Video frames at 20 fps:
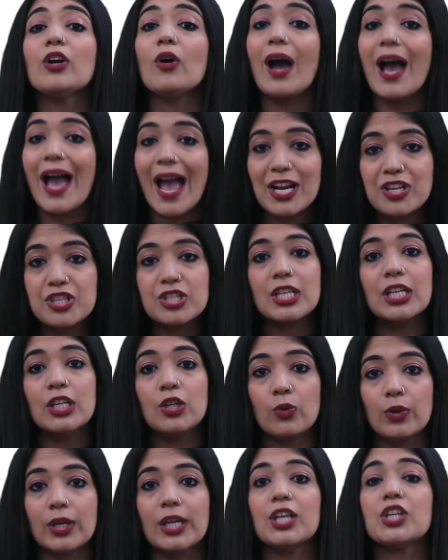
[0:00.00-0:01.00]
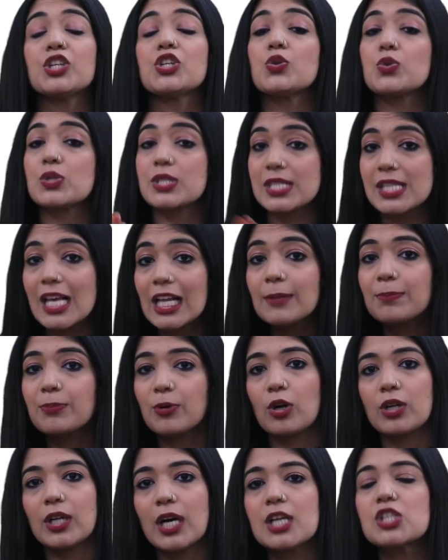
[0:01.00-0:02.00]
you're actually looking to sell
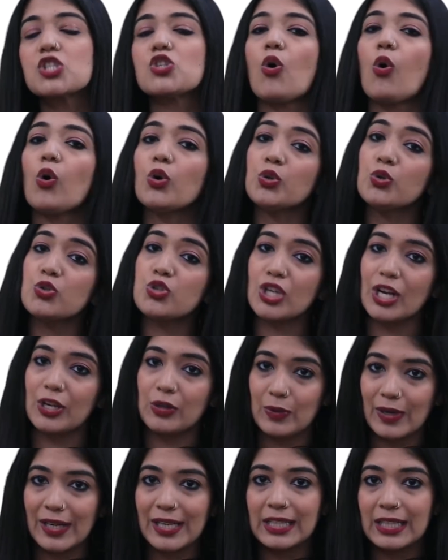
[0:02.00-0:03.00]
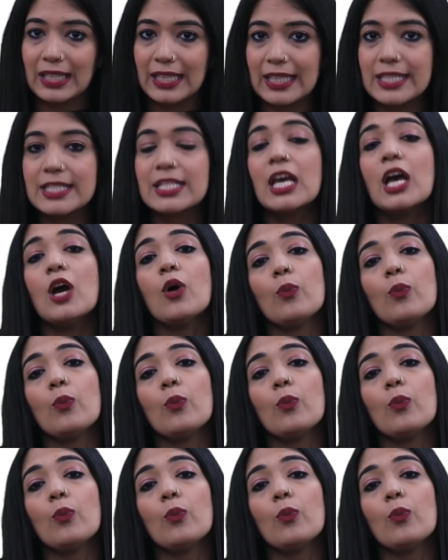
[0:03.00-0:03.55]
products or to generate leads